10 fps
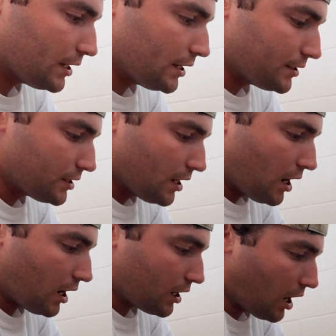is
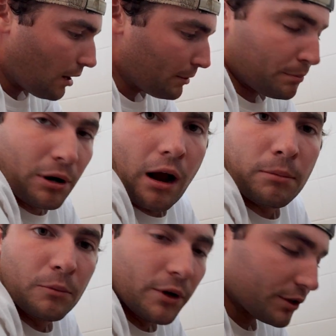a common
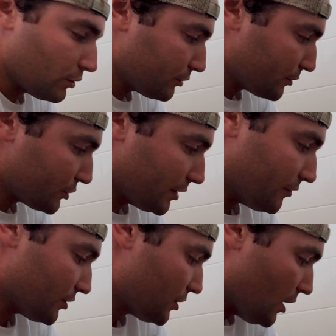problem with golden
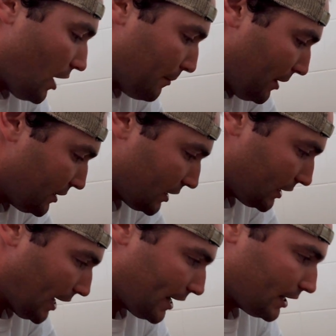retrievers.
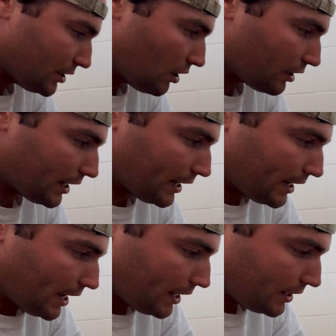Basically any dog can
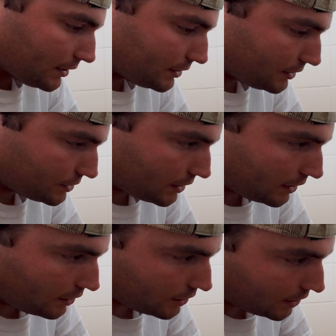get these
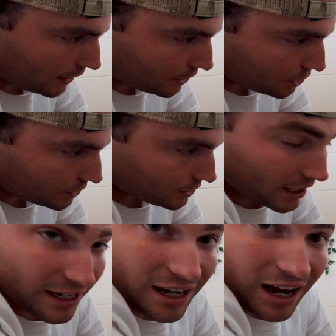skin irritations,
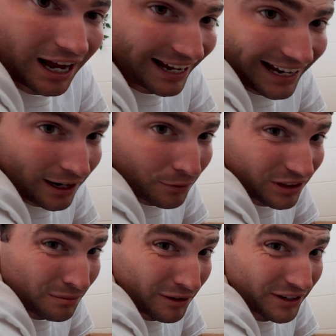and I hang out with
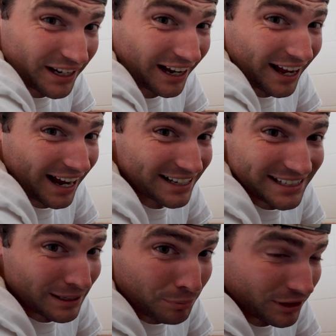him every day. I
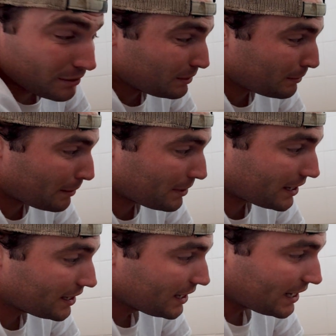sleep with him in my
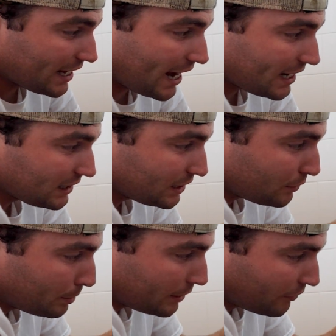bed. He had a
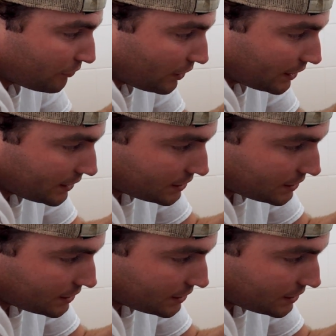little bit of a funky